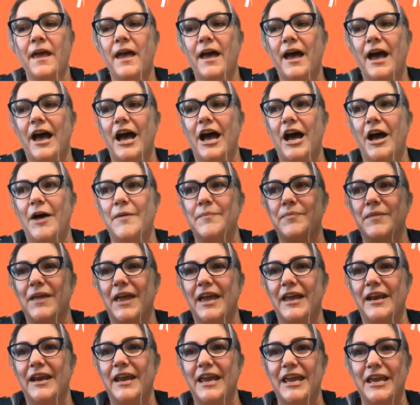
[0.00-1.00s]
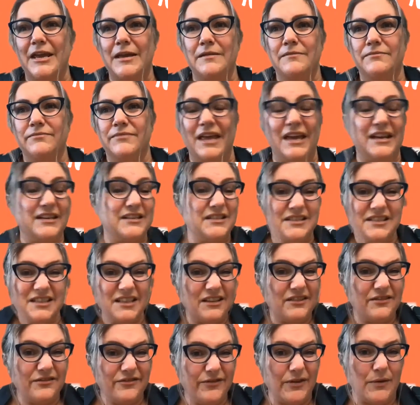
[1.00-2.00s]
And that
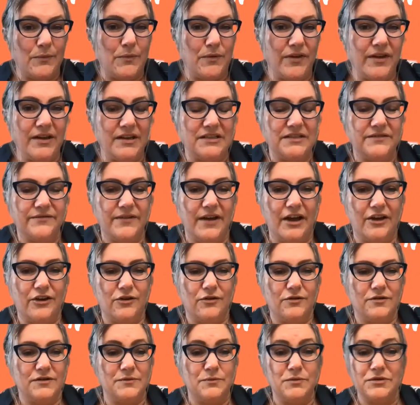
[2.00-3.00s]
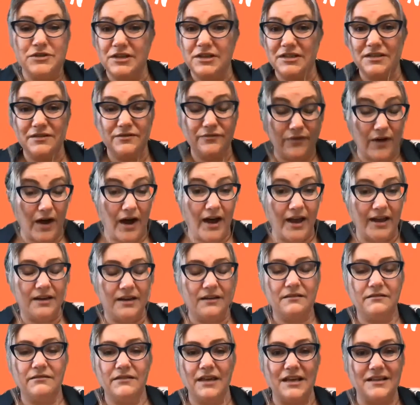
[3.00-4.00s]
didn't fit with his values, which is fine.
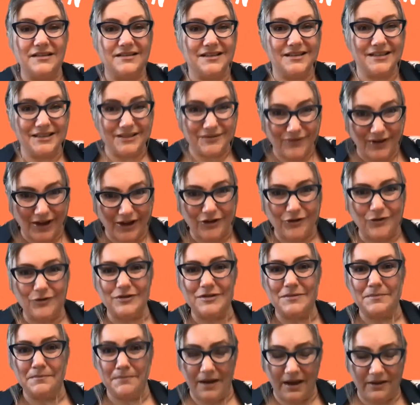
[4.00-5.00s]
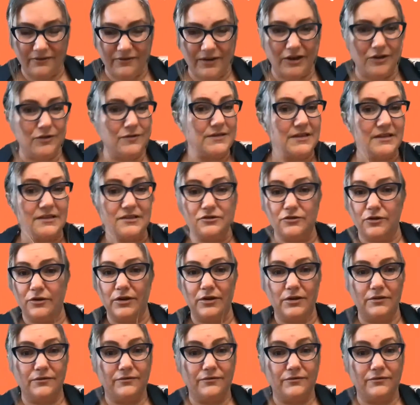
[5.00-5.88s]
That's his values, my values. It's not a